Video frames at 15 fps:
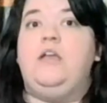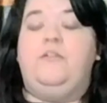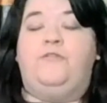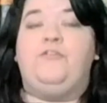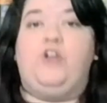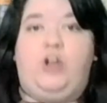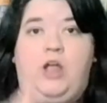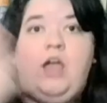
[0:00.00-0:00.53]

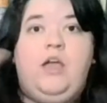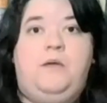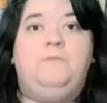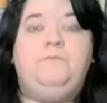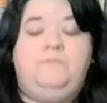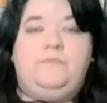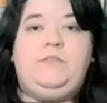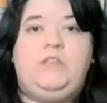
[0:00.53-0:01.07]

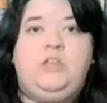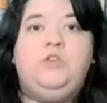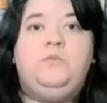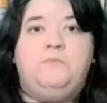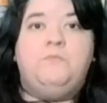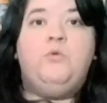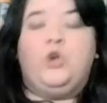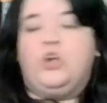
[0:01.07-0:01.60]

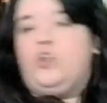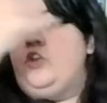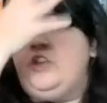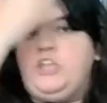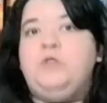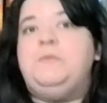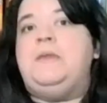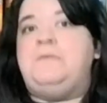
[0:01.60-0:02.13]
mortal
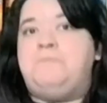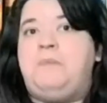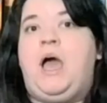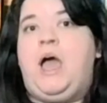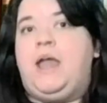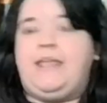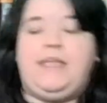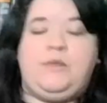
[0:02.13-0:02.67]
human
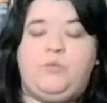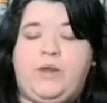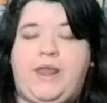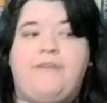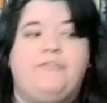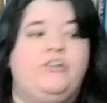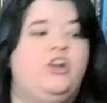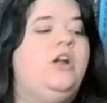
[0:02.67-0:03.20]
body,
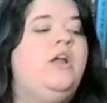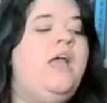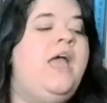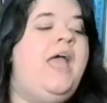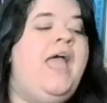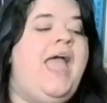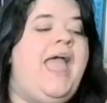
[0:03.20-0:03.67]
whatever. Mm.